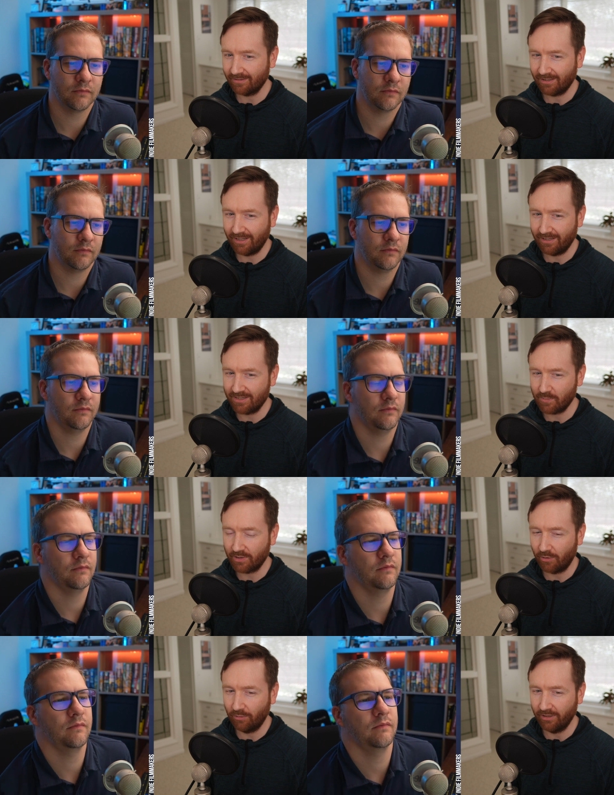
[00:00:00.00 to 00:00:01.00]
Speaker 1: a client is
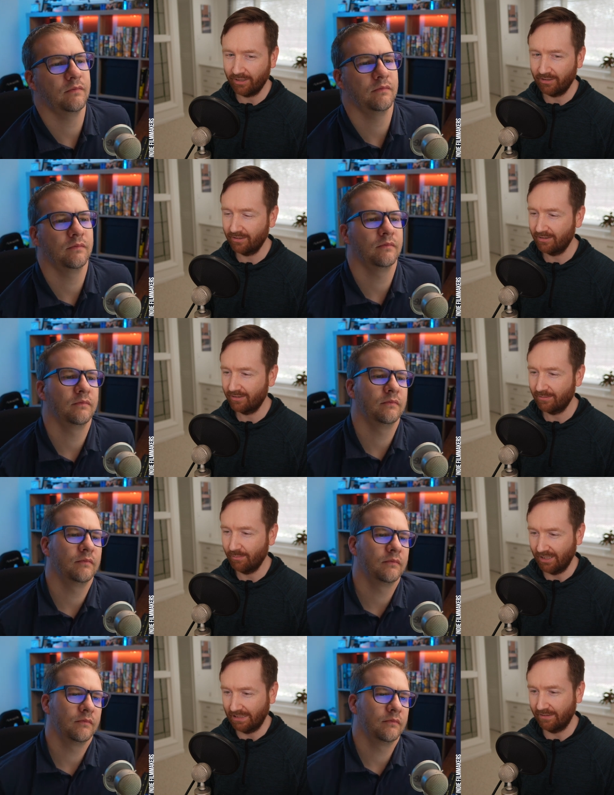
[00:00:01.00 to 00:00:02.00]
withholding
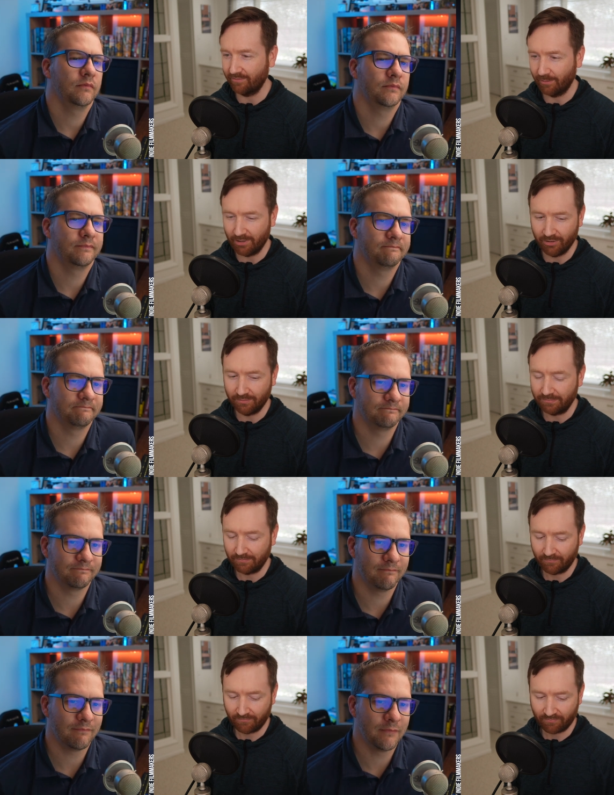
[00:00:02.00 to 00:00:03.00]
money from you?
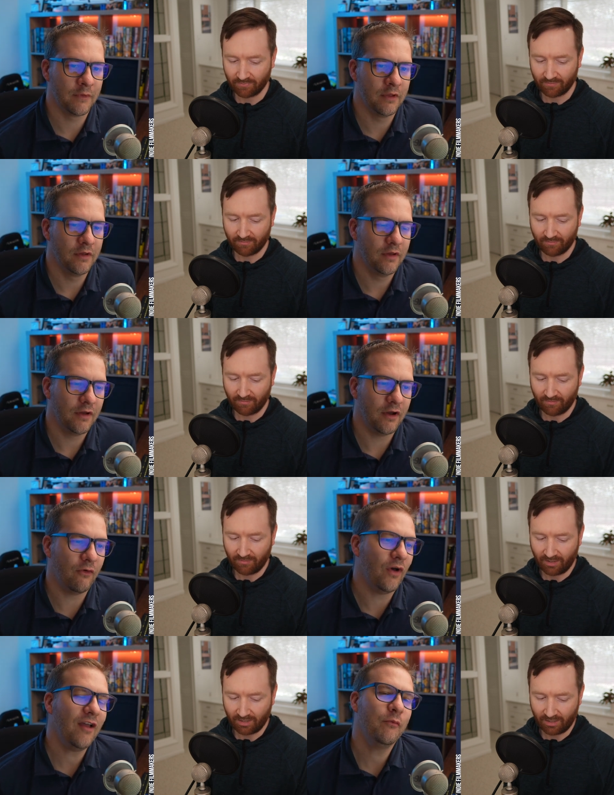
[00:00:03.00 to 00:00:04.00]
Speaker 2: Well,
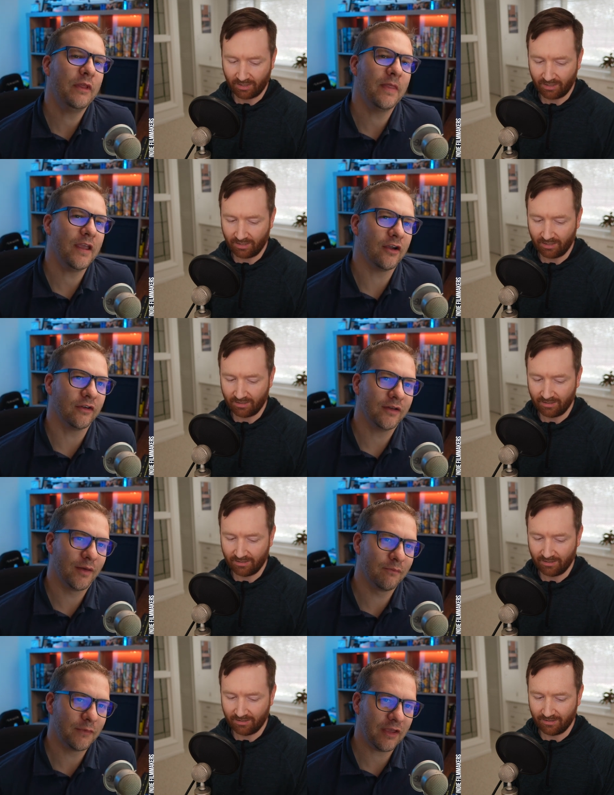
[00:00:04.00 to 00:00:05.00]
oh, I've been there.
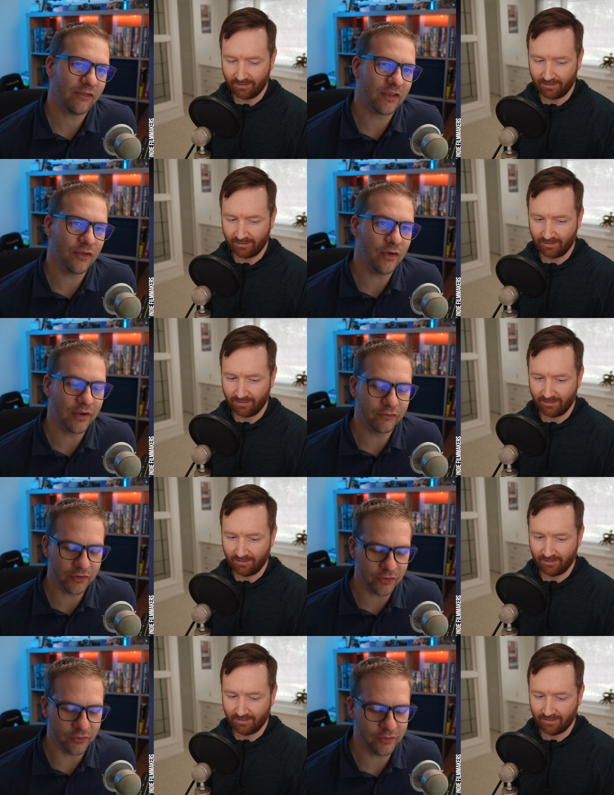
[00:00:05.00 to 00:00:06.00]
I'm guessing you have
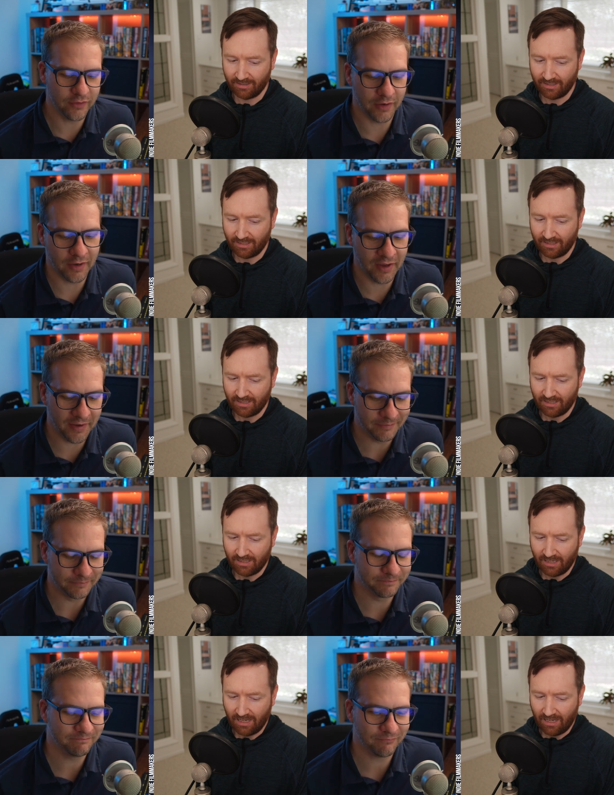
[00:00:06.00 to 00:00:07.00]
too. Um,
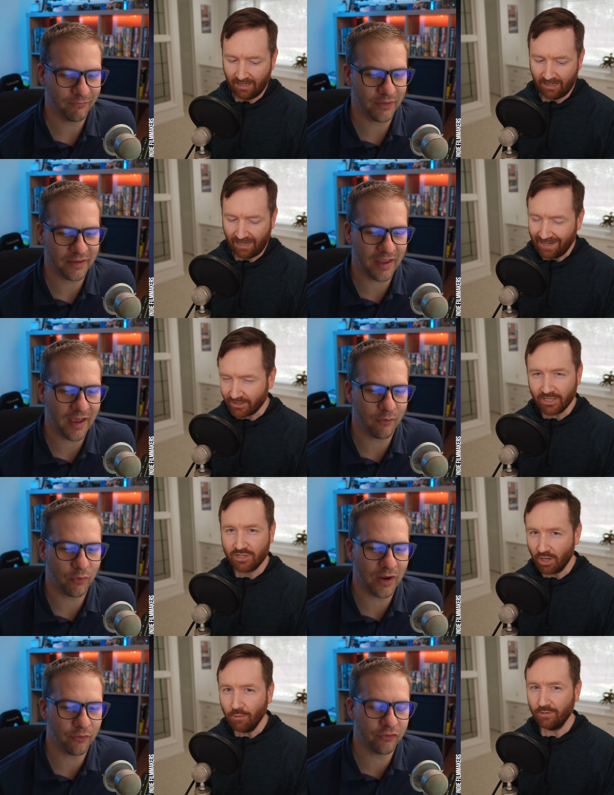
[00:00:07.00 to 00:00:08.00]
Speaker 1: I yeah, actually
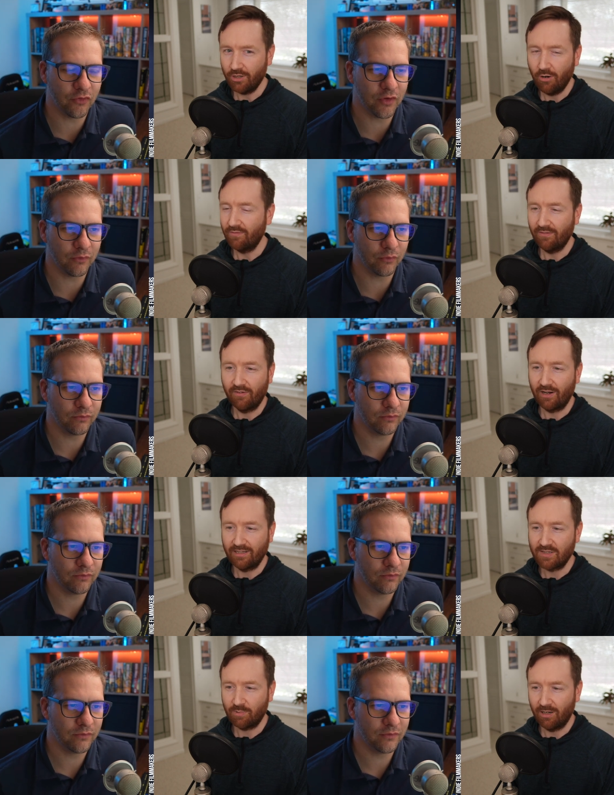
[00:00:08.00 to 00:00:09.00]
don't I doing... know if I've ever had
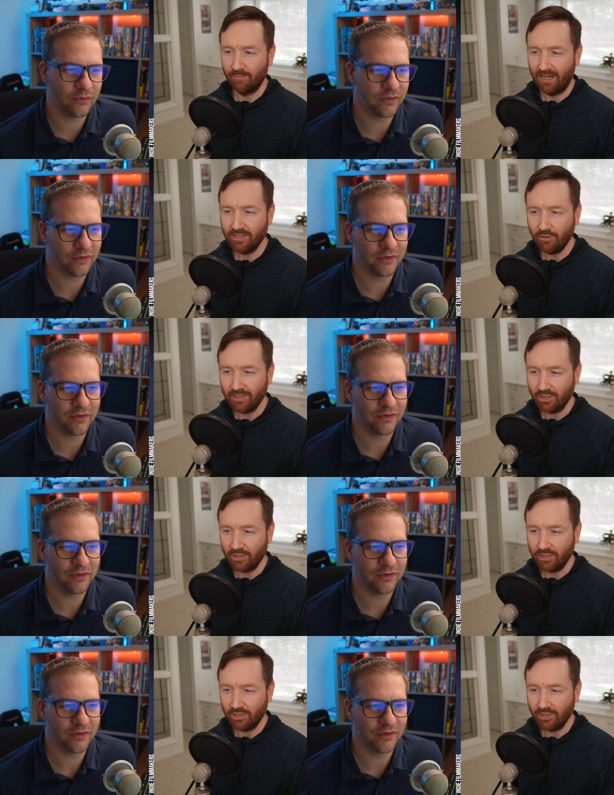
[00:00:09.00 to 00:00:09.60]
this problem. I know that